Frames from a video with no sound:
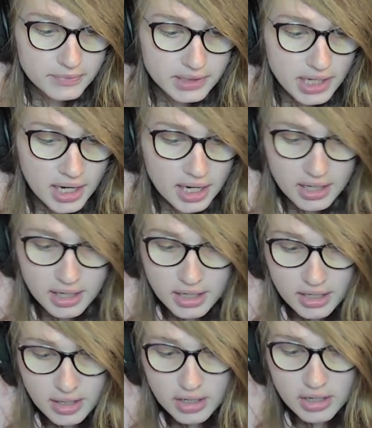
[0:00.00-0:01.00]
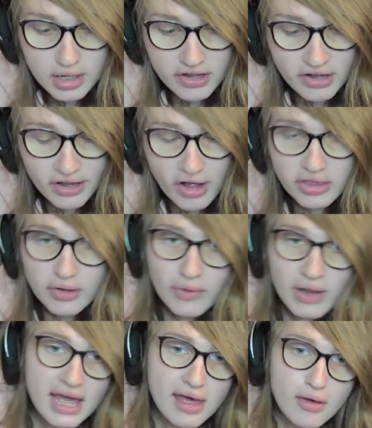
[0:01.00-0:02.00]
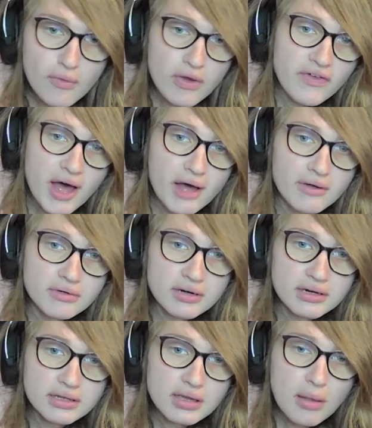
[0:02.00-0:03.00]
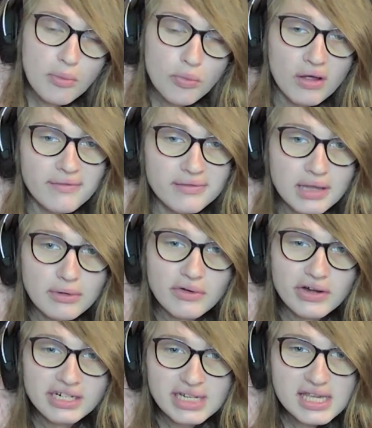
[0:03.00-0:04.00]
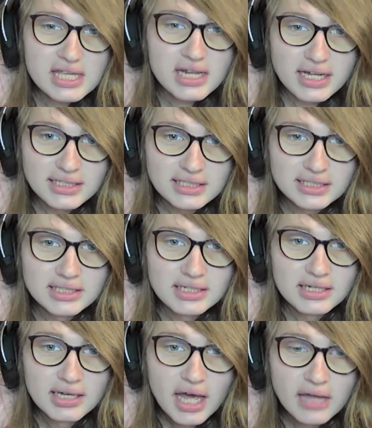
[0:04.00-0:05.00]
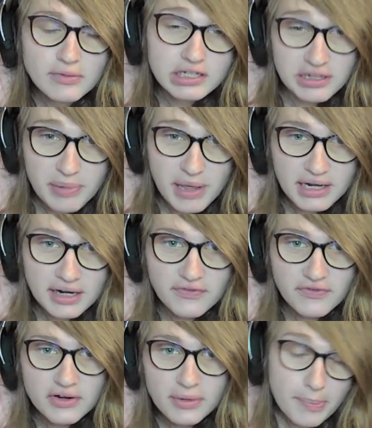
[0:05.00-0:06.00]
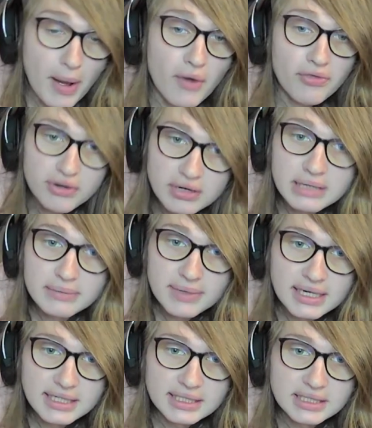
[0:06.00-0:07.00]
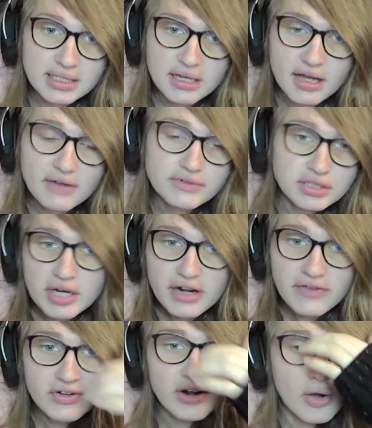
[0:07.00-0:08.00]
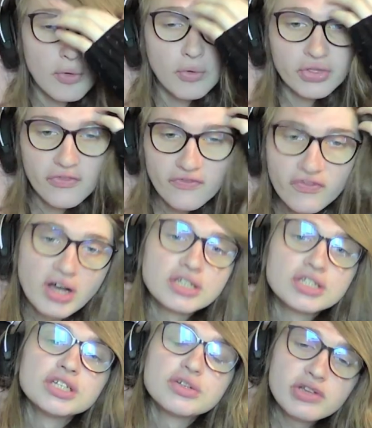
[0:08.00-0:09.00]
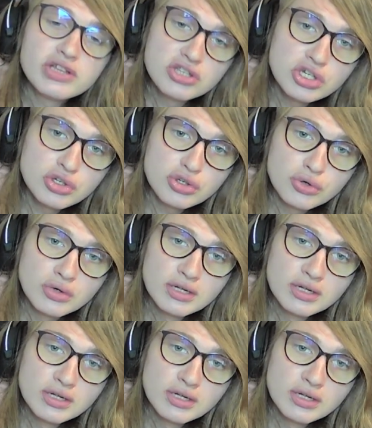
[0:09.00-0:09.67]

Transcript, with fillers: uh, on the way we found some wolves that were wanting to eat us, and we debated for about thirty minutes of just trying to figure out what the fuck should we do.